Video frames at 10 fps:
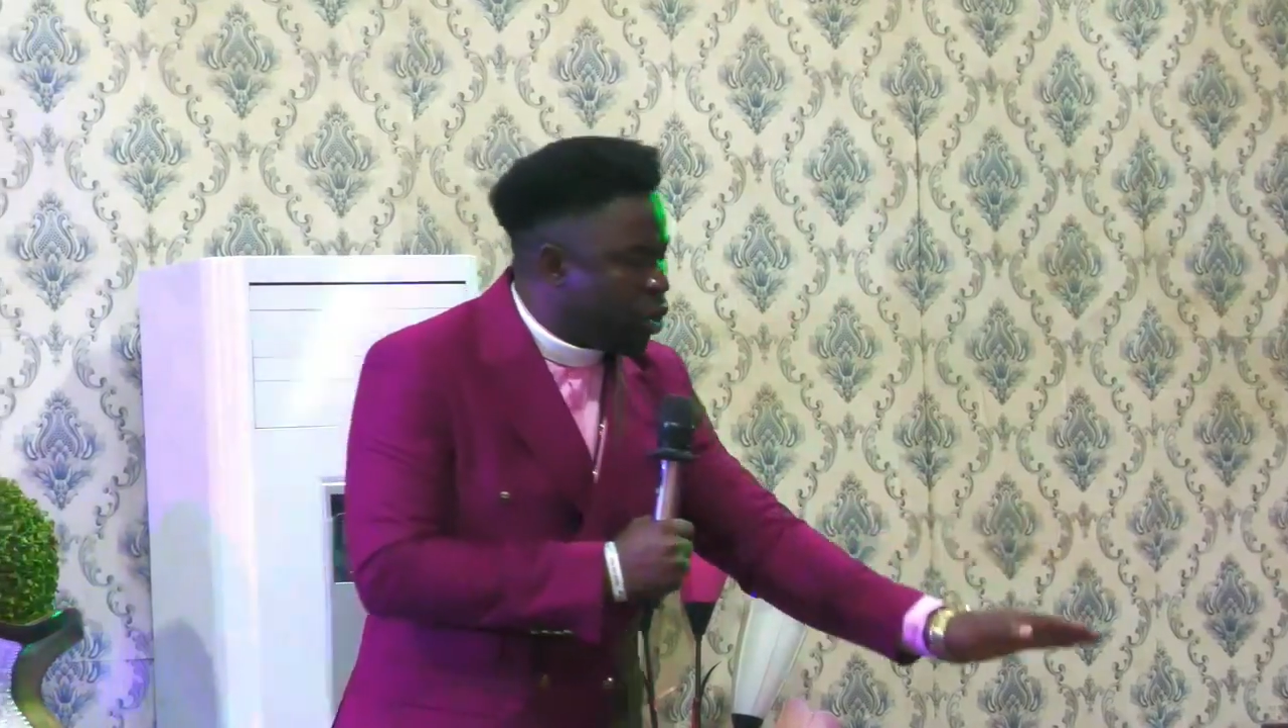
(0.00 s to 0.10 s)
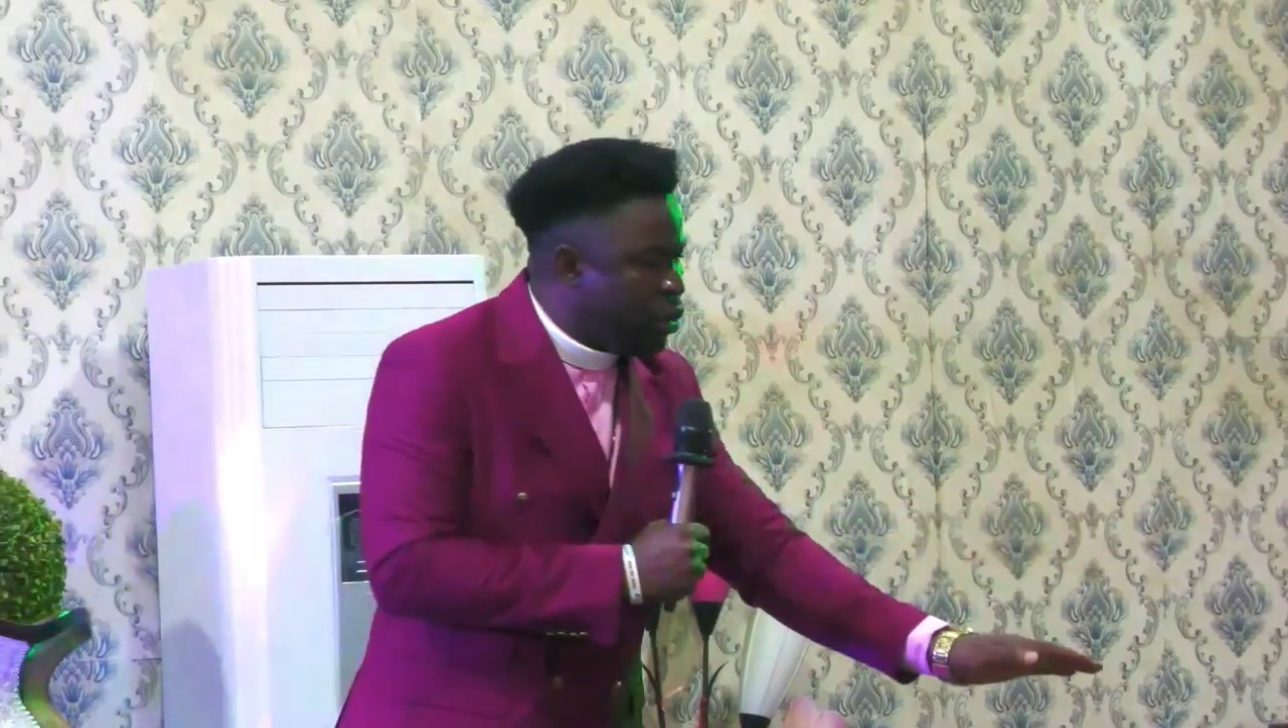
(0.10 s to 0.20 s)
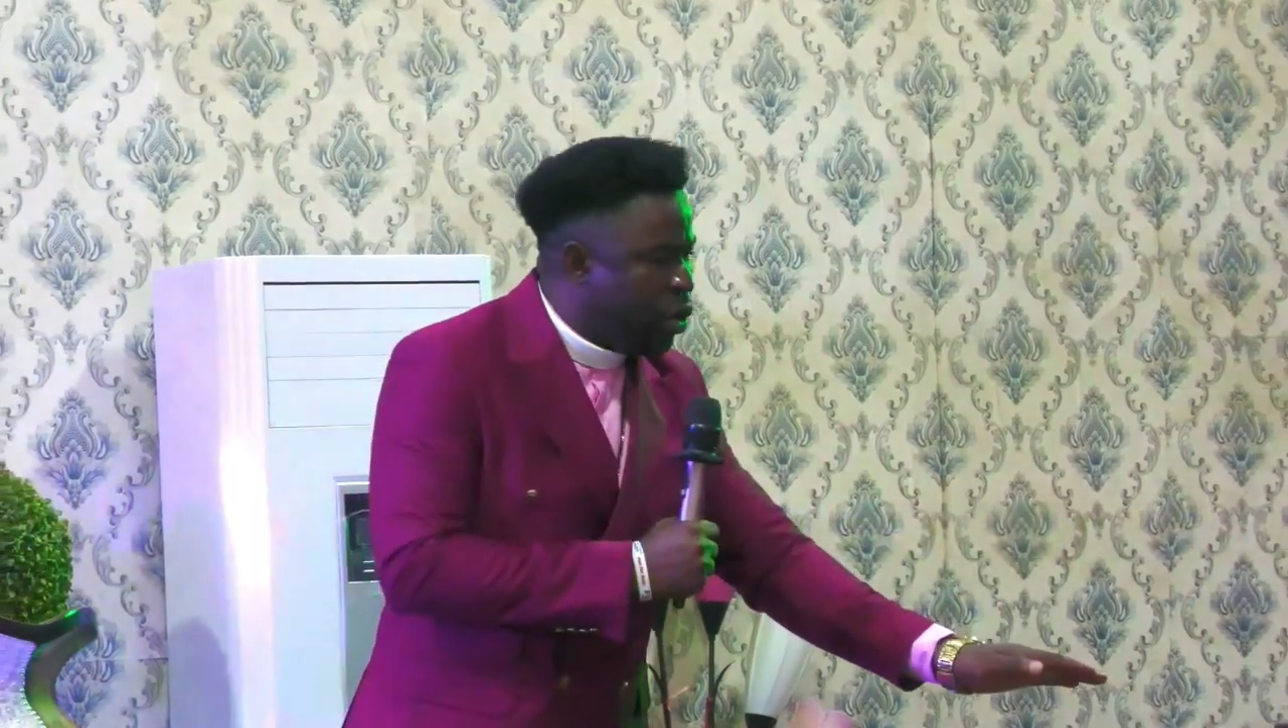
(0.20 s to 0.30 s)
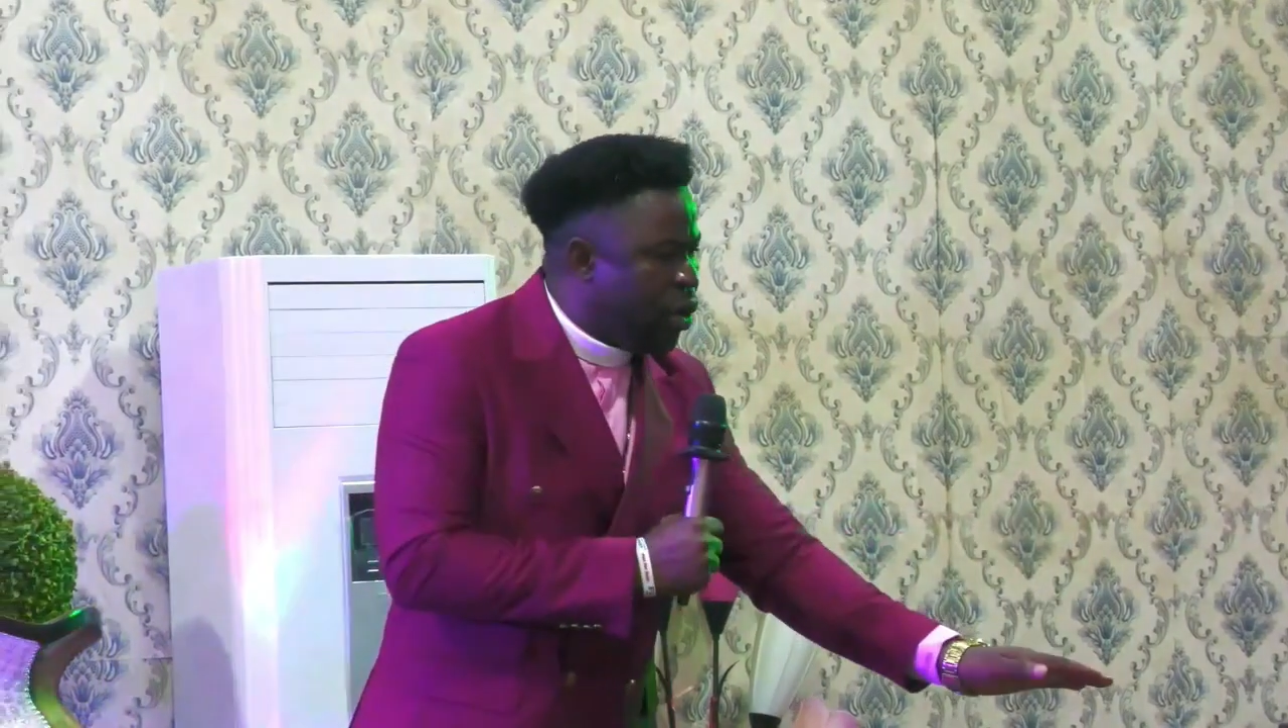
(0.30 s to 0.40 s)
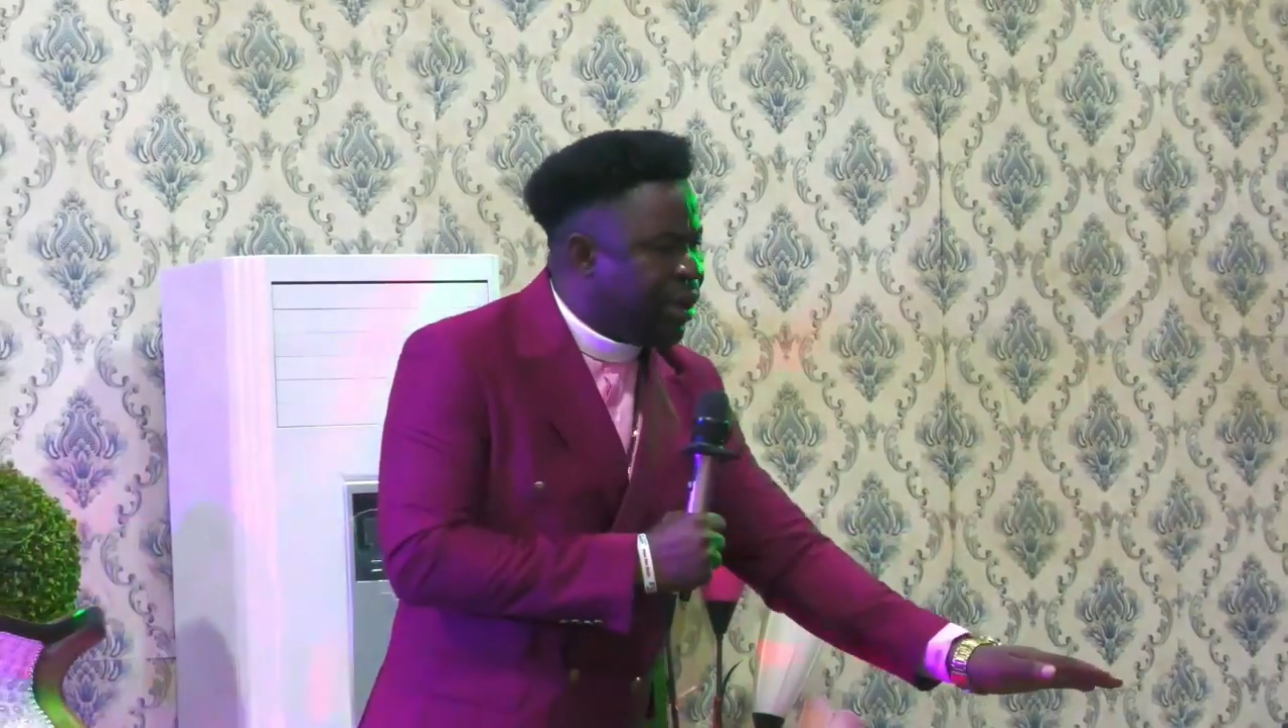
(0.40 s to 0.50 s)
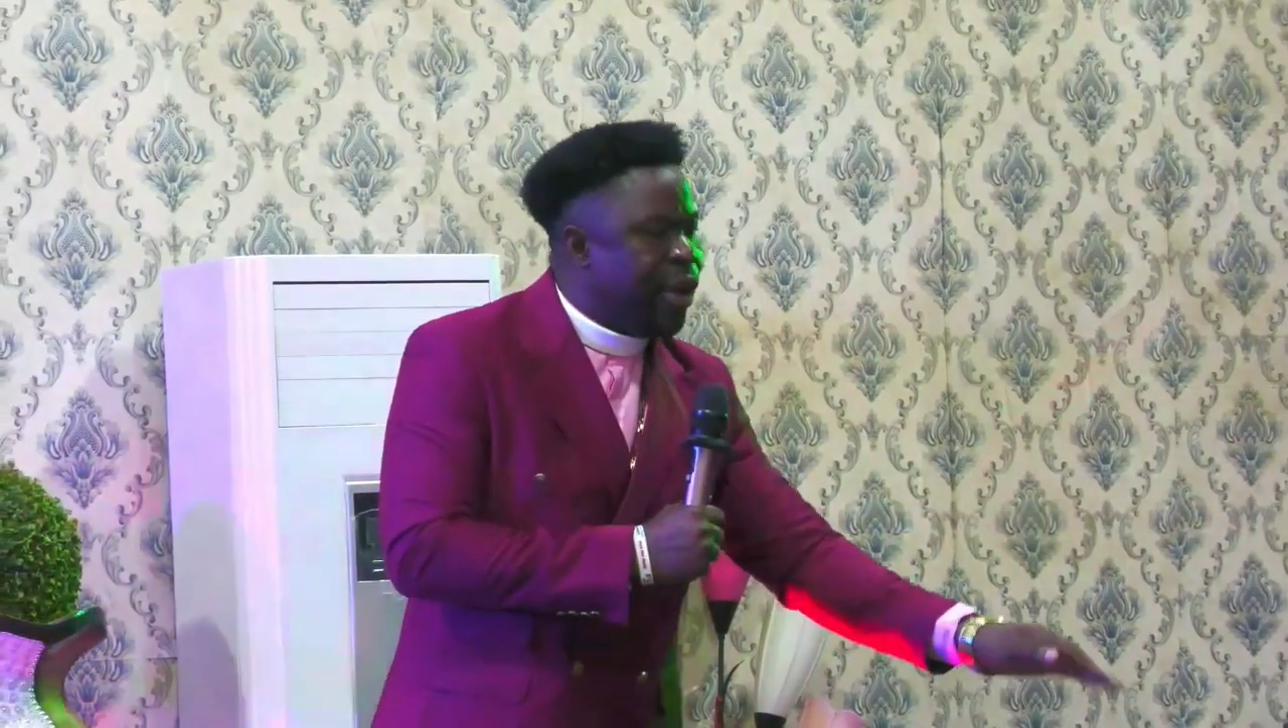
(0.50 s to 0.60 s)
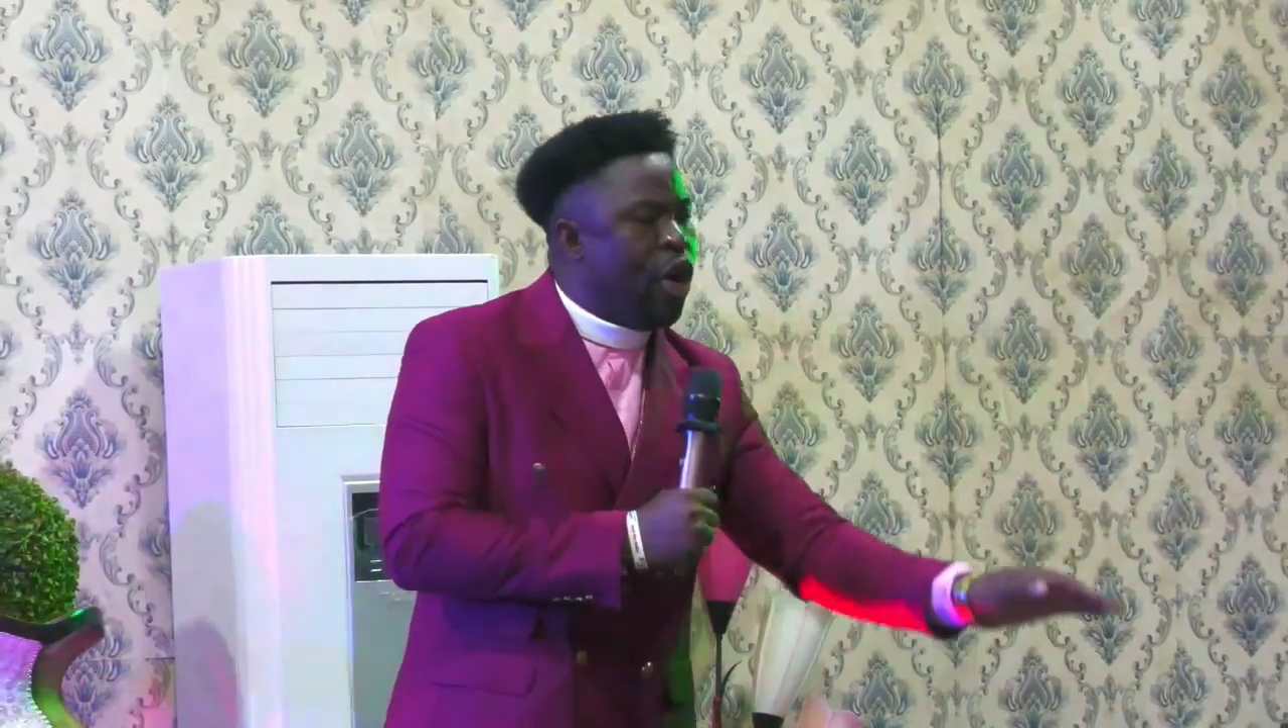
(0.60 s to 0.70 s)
or the other,